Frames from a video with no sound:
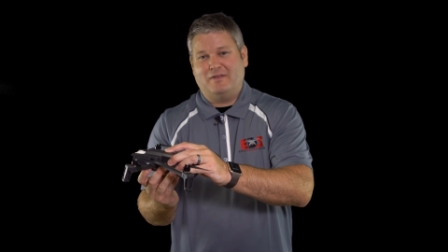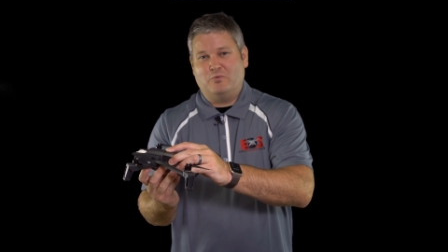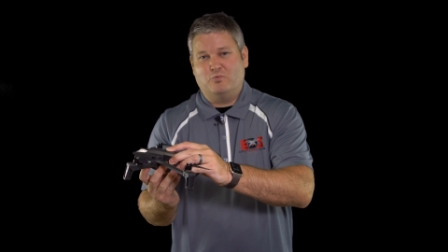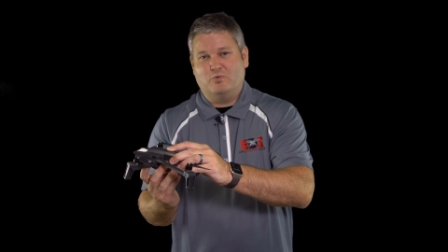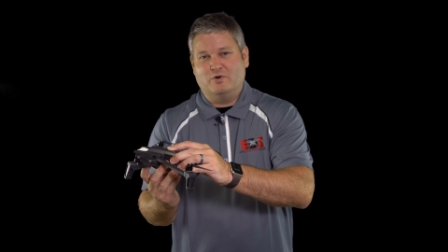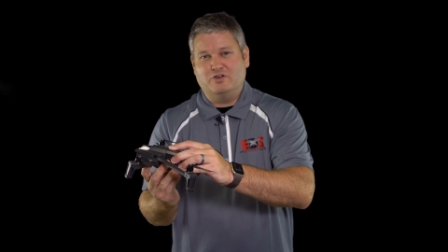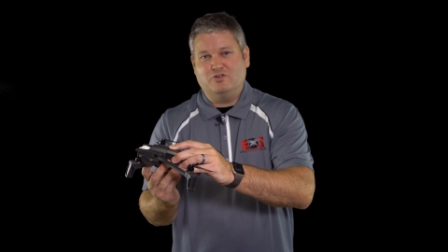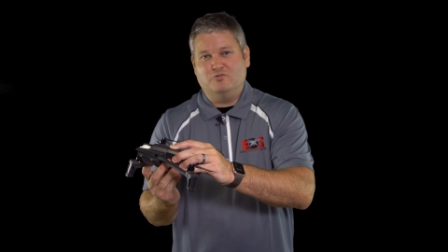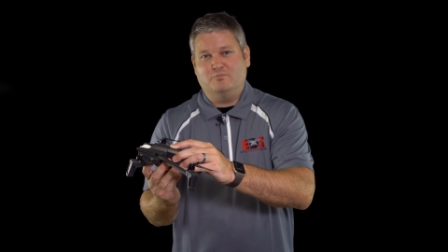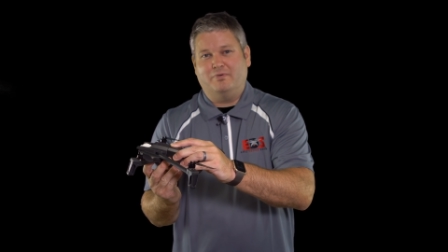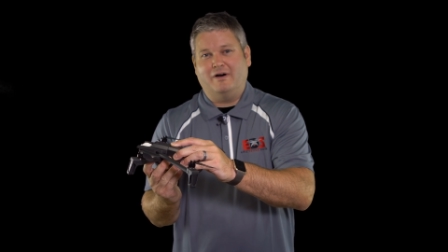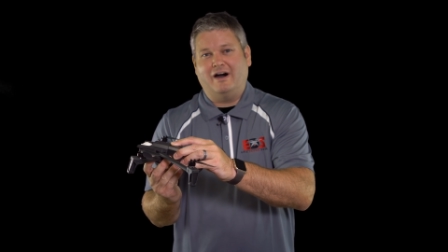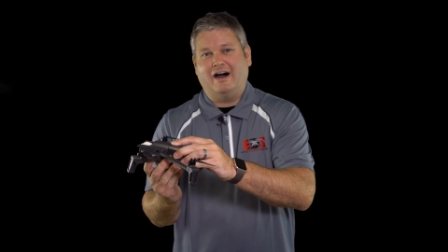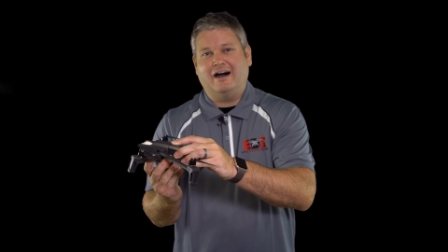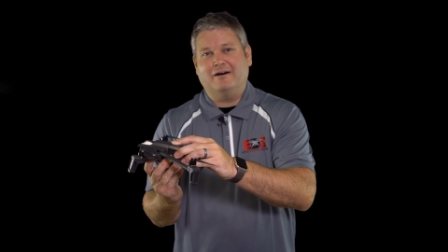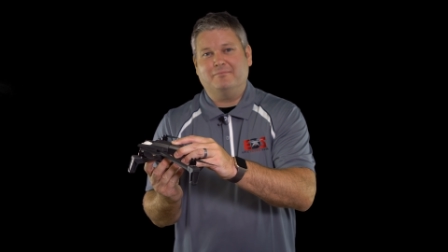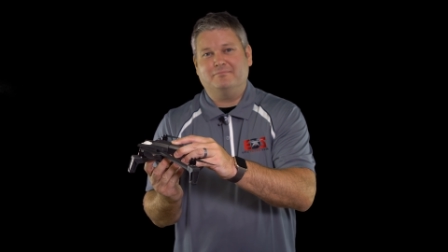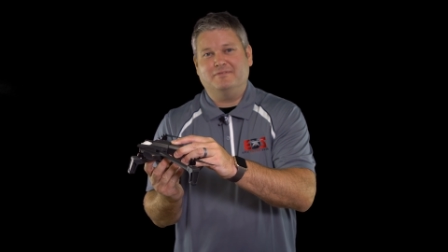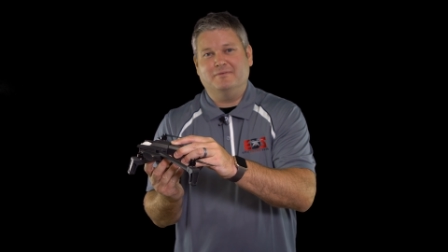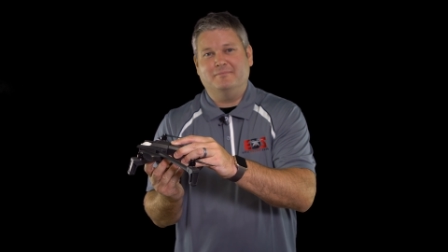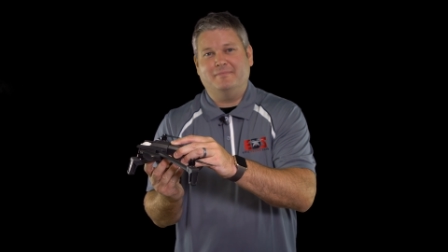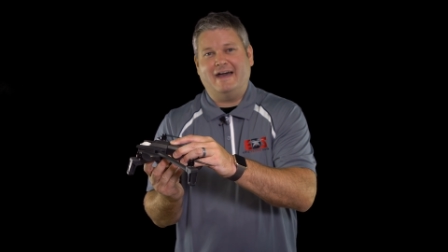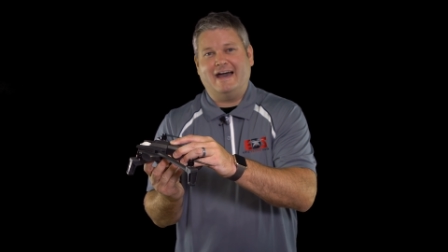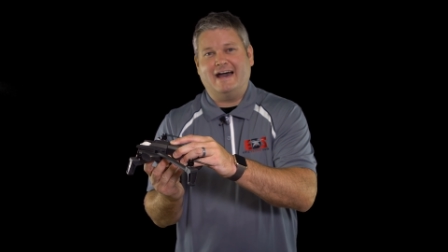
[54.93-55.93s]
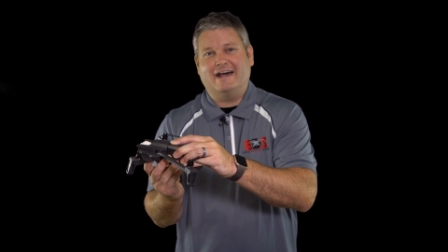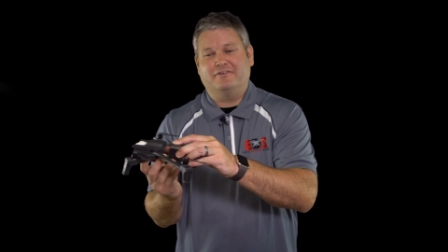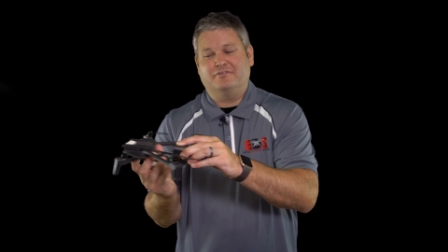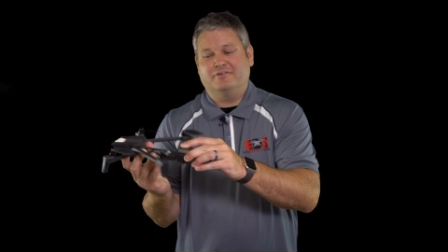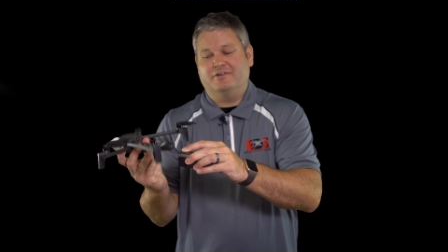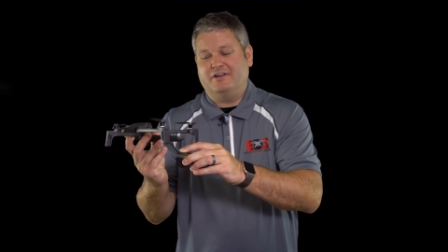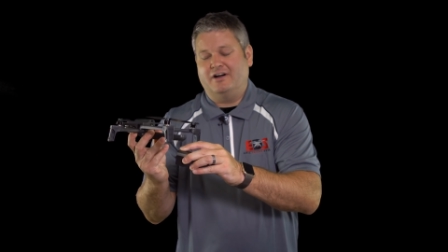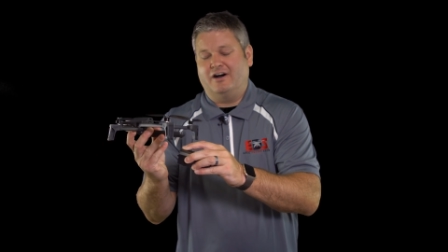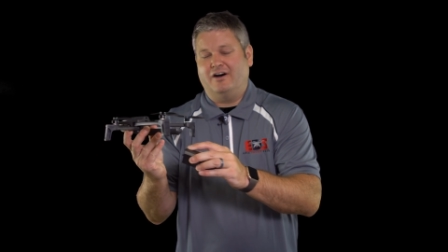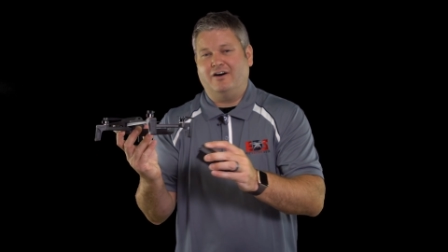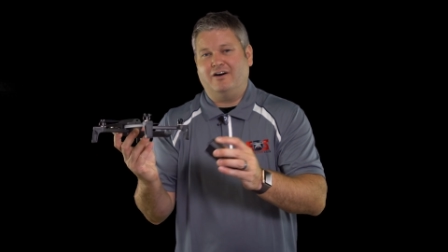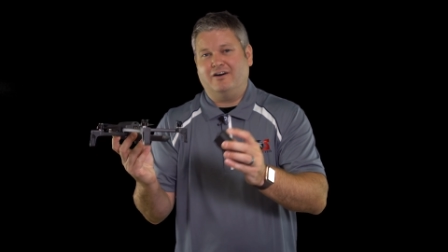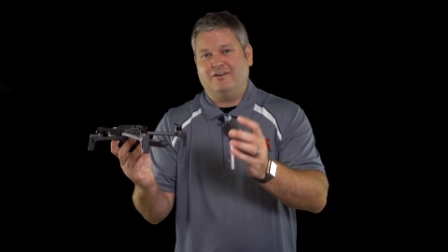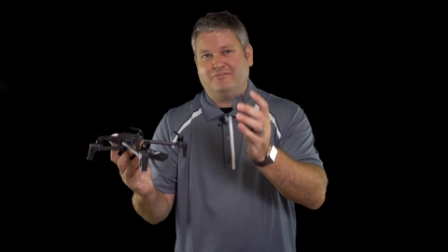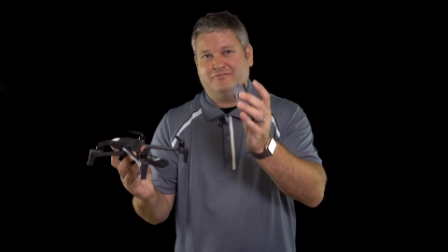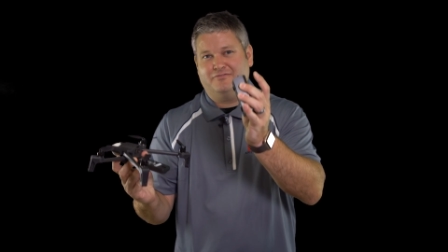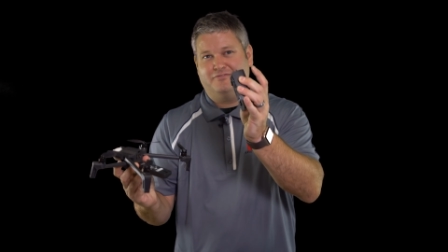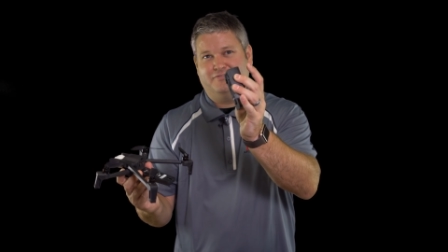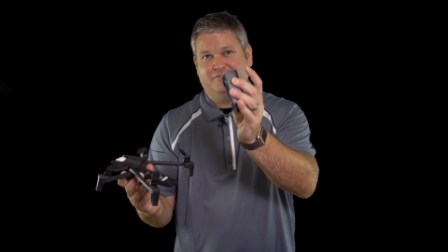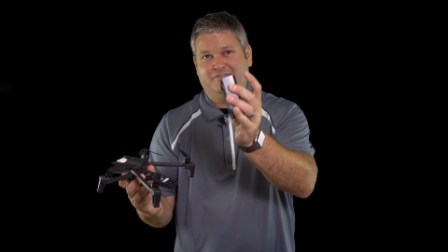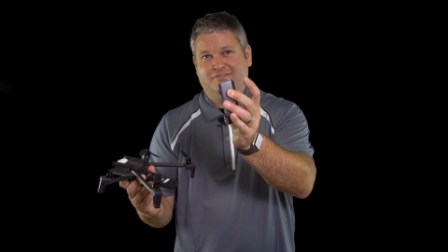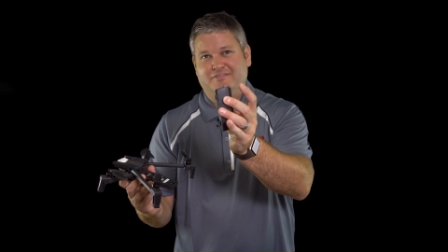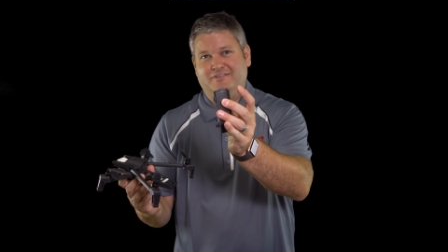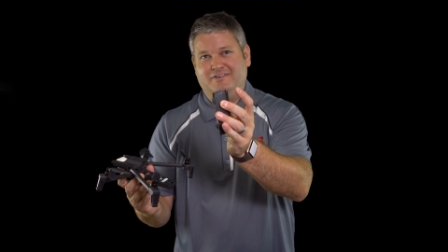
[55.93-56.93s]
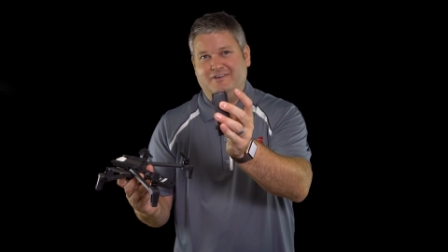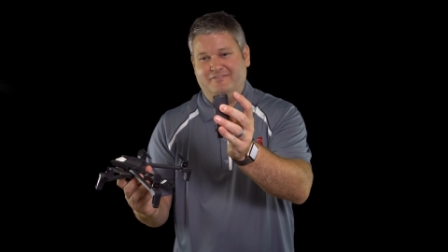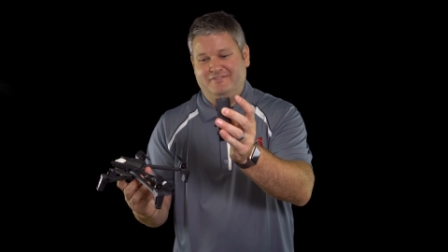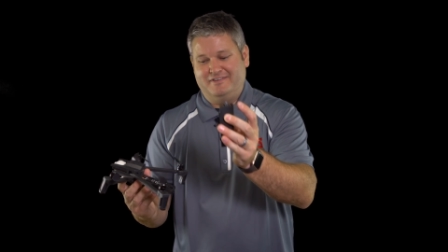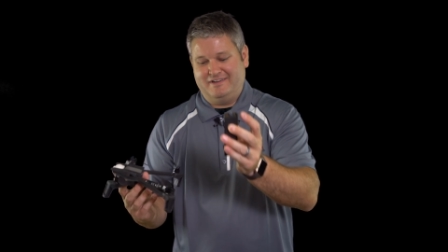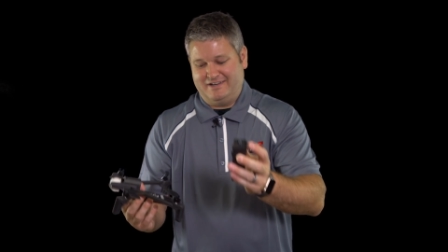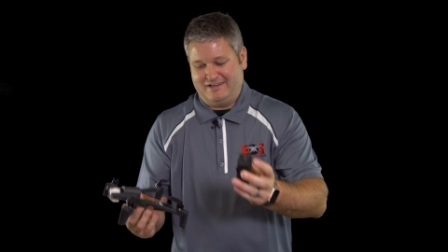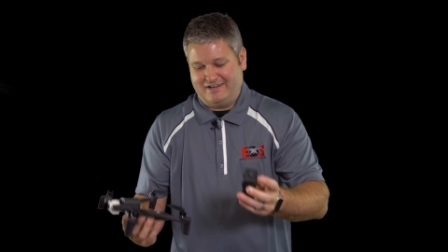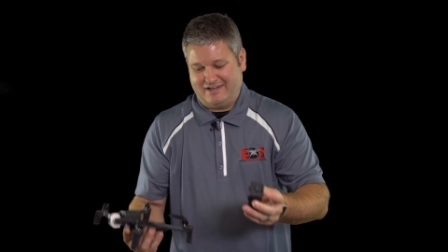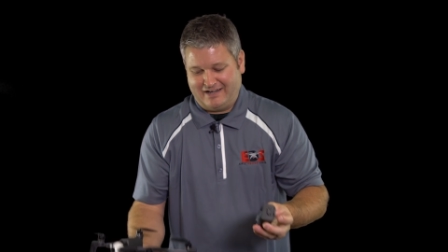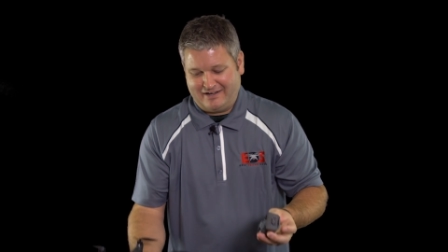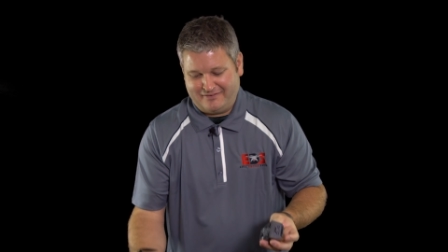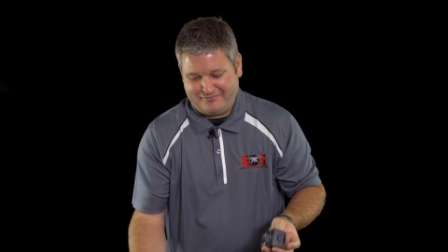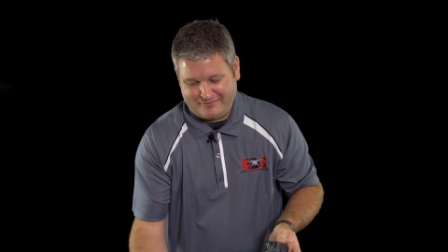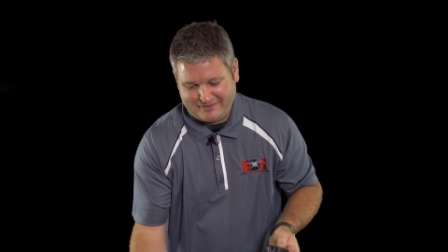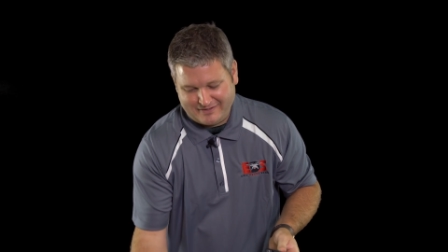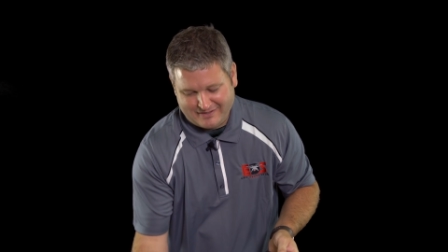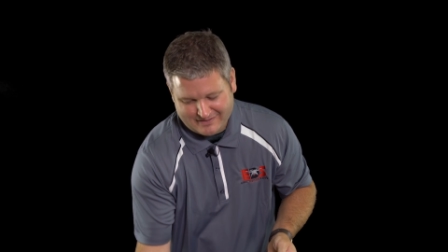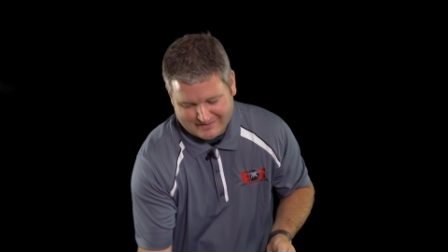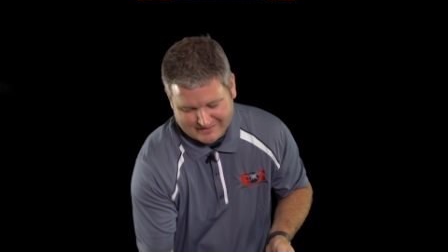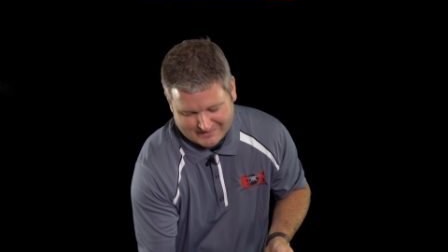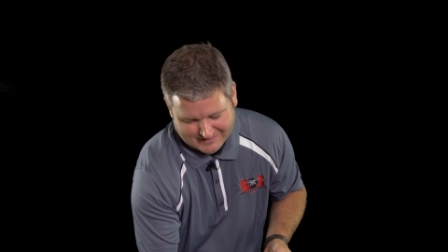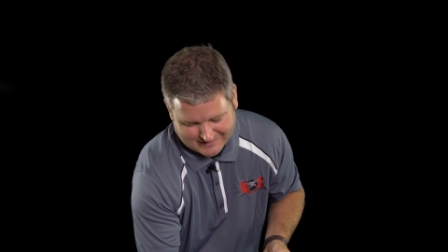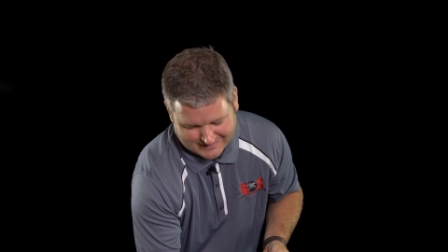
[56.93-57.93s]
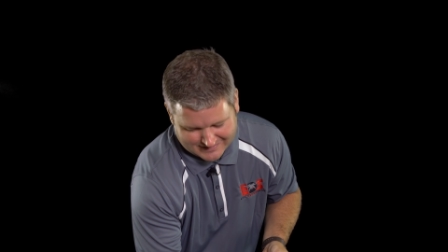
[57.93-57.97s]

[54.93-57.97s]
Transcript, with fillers: when you pop the battery off of the Anafi,